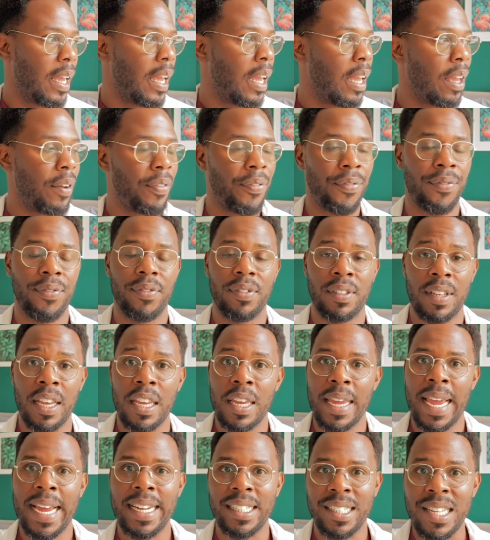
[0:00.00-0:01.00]
if say
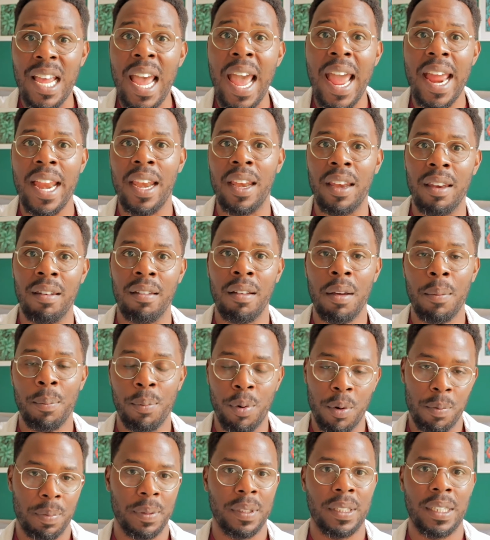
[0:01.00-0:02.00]
you had 10
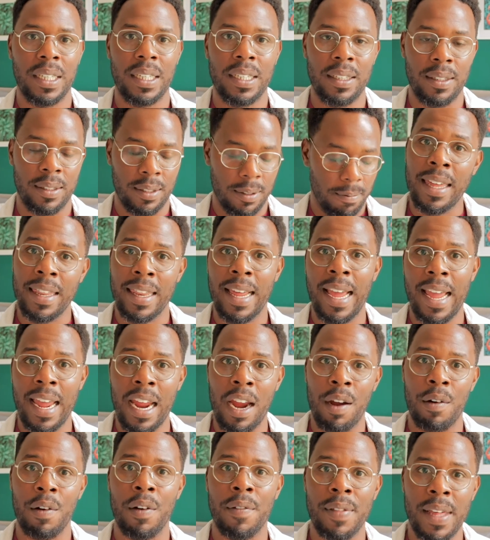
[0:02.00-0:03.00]
properties in that
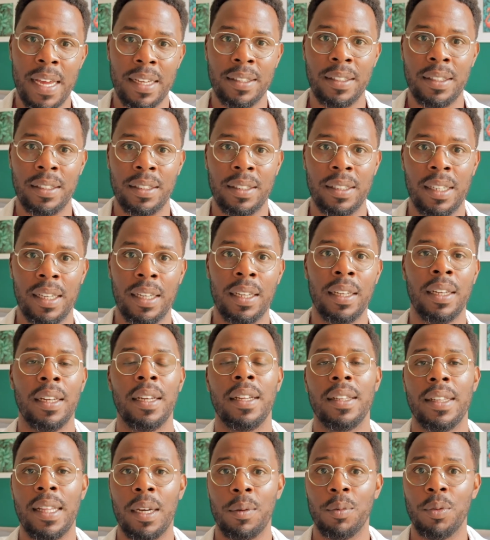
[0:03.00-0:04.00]
area of that city
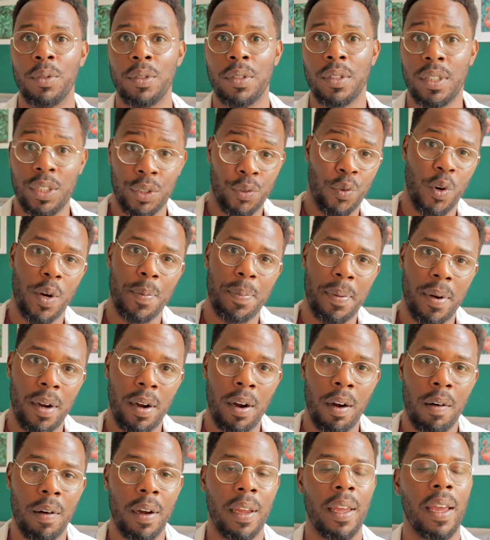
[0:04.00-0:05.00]
that was destroyed by a
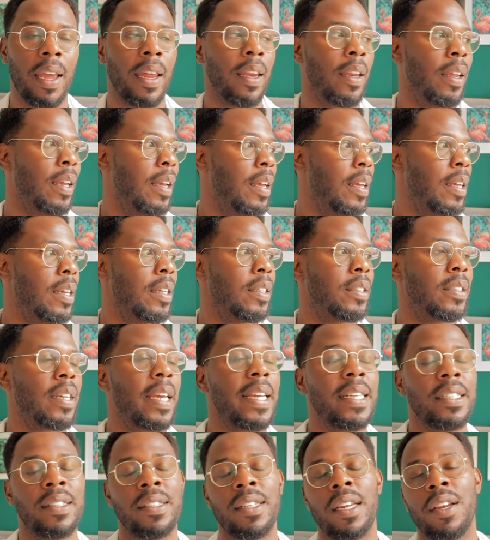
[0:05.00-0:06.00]
hurricane,
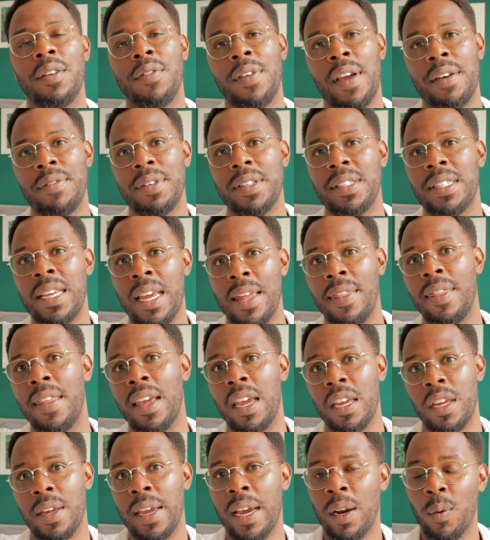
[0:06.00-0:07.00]
say instead of having 10
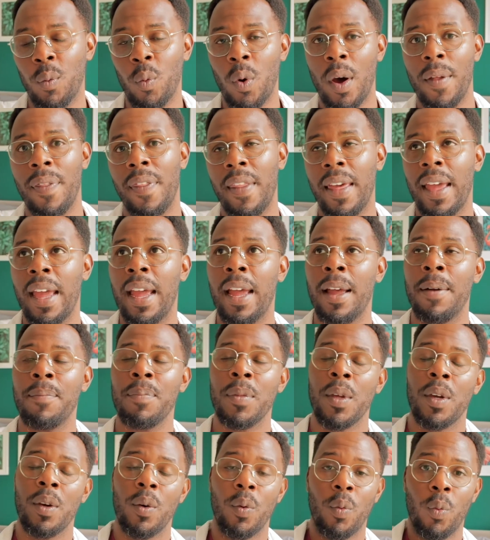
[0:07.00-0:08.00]
there, you had one there,
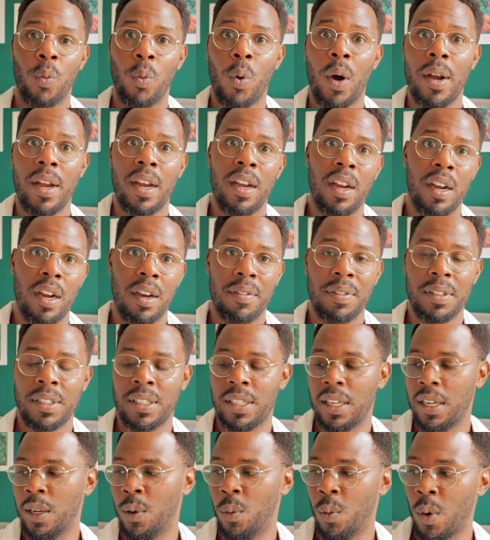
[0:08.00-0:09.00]
one in another
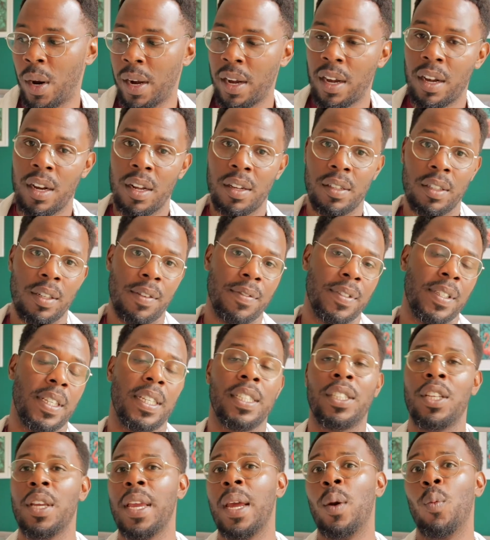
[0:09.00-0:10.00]
city, one in another
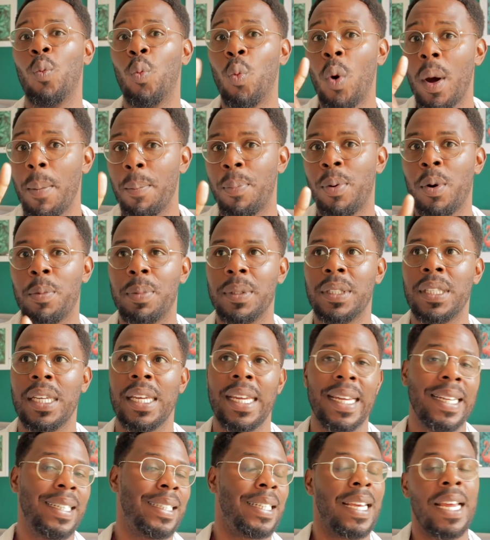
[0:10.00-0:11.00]
city. So you had one
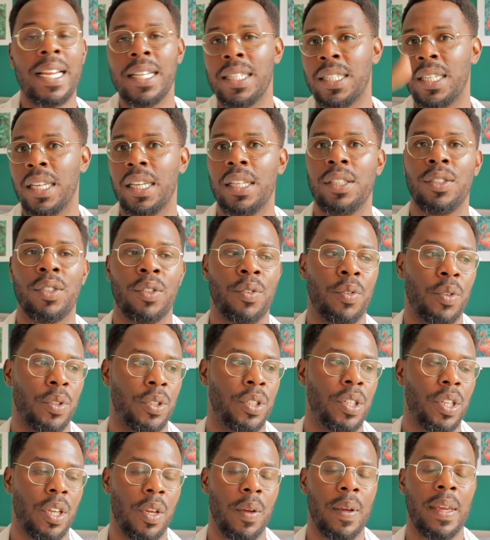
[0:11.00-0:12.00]
property in 10 cities
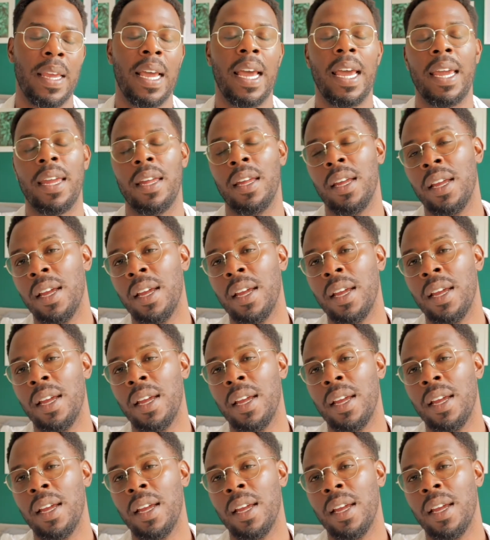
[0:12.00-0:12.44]
across the UK.